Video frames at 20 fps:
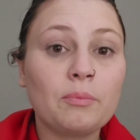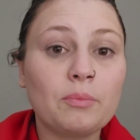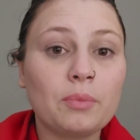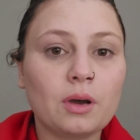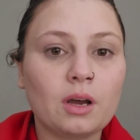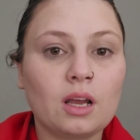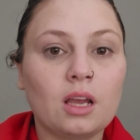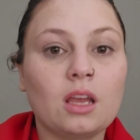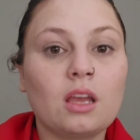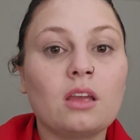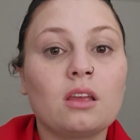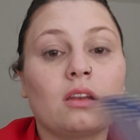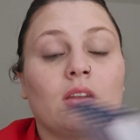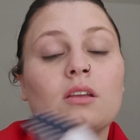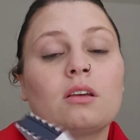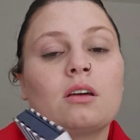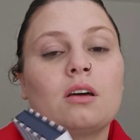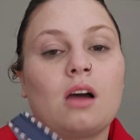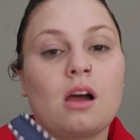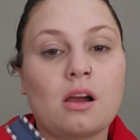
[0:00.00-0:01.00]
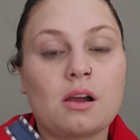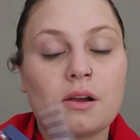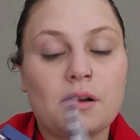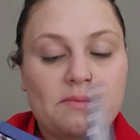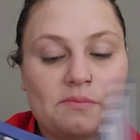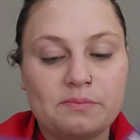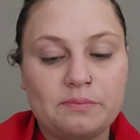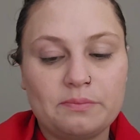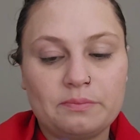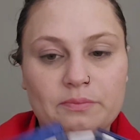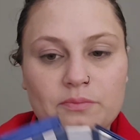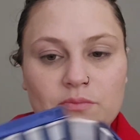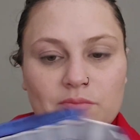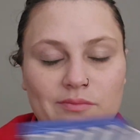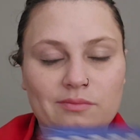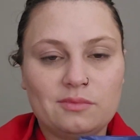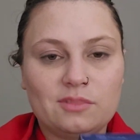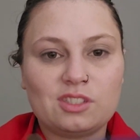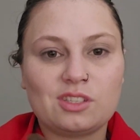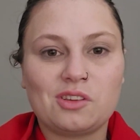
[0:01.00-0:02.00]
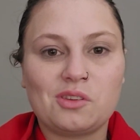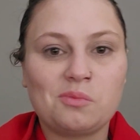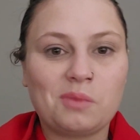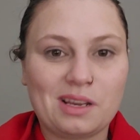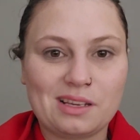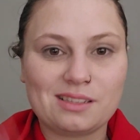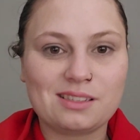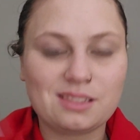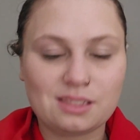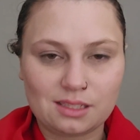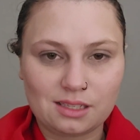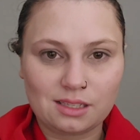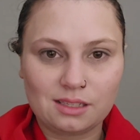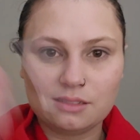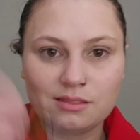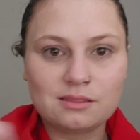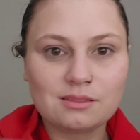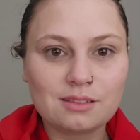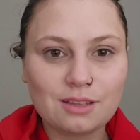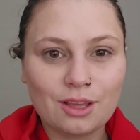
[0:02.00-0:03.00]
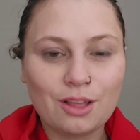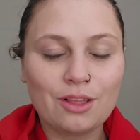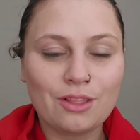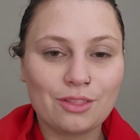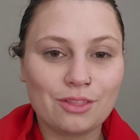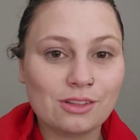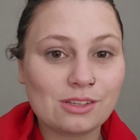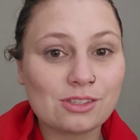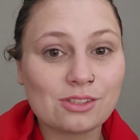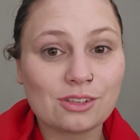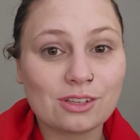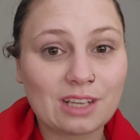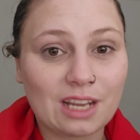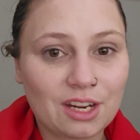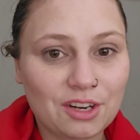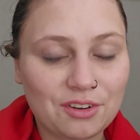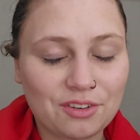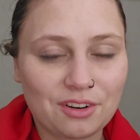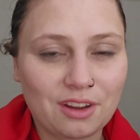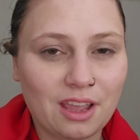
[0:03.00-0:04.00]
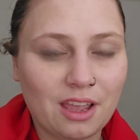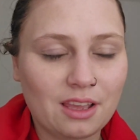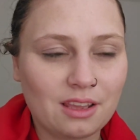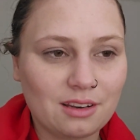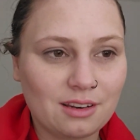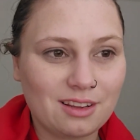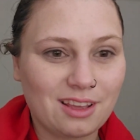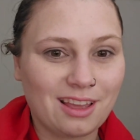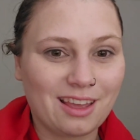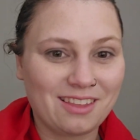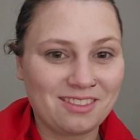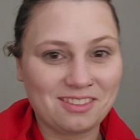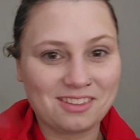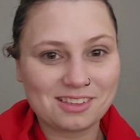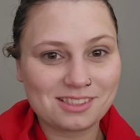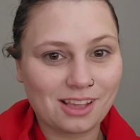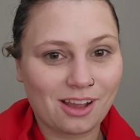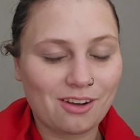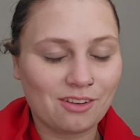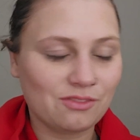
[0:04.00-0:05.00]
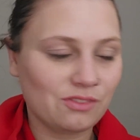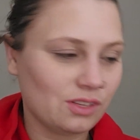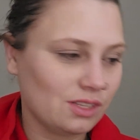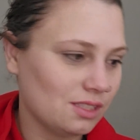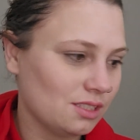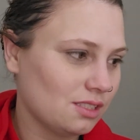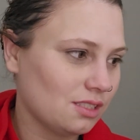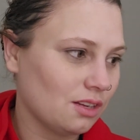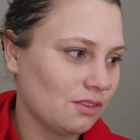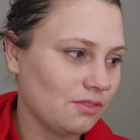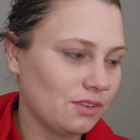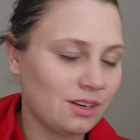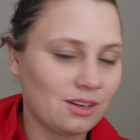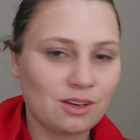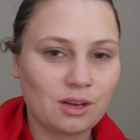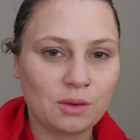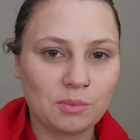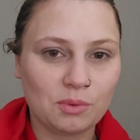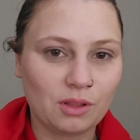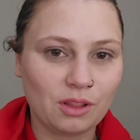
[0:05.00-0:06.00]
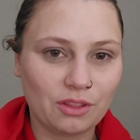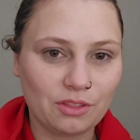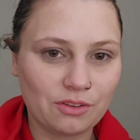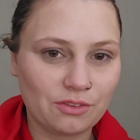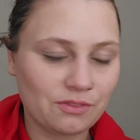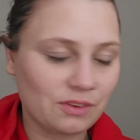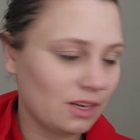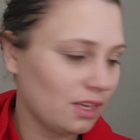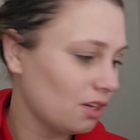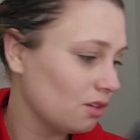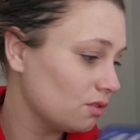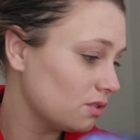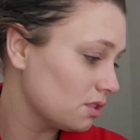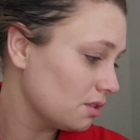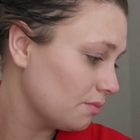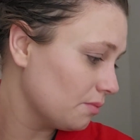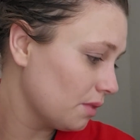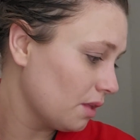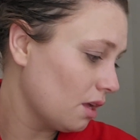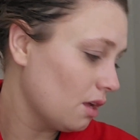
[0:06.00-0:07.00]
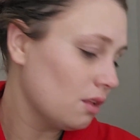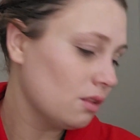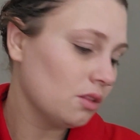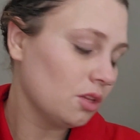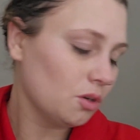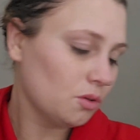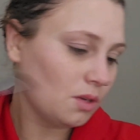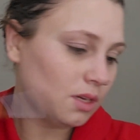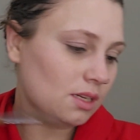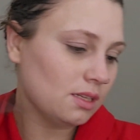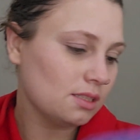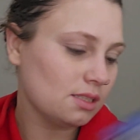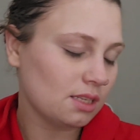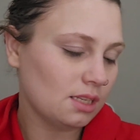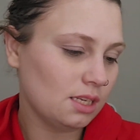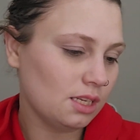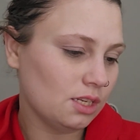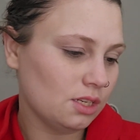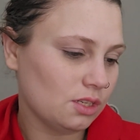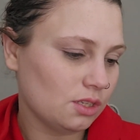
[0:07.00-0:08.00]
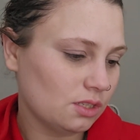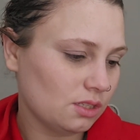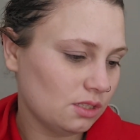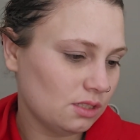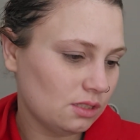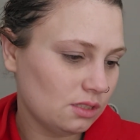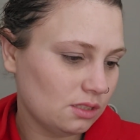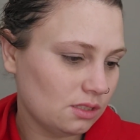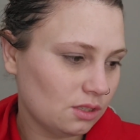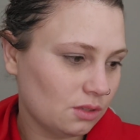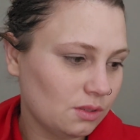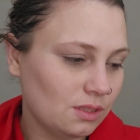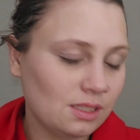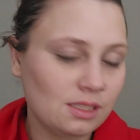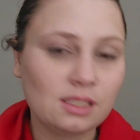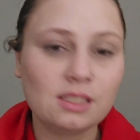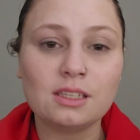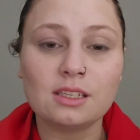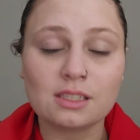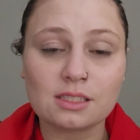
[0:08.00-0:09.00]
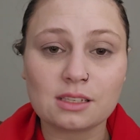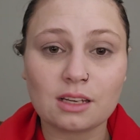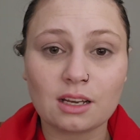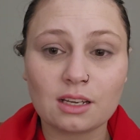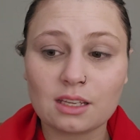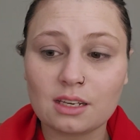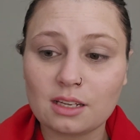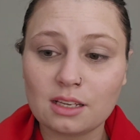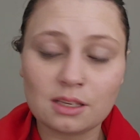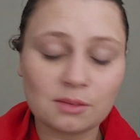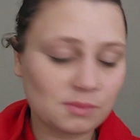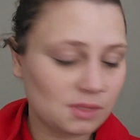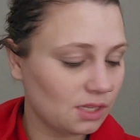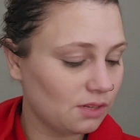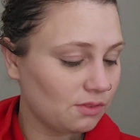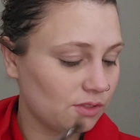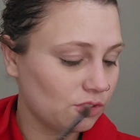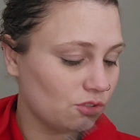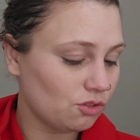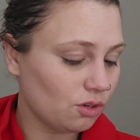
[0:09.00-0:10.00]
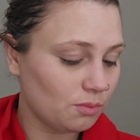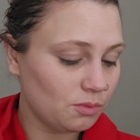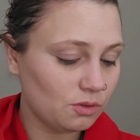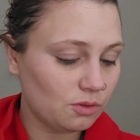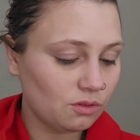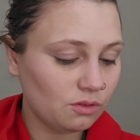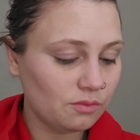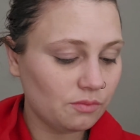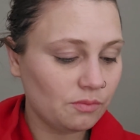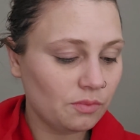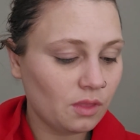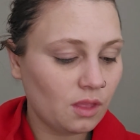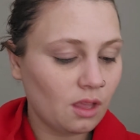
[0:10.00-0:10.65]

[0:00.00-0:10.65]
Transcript: But so you might see this look I create and this outfit and stuff in a couple other videos. Loki is in here, so he is not getting himself in trouble.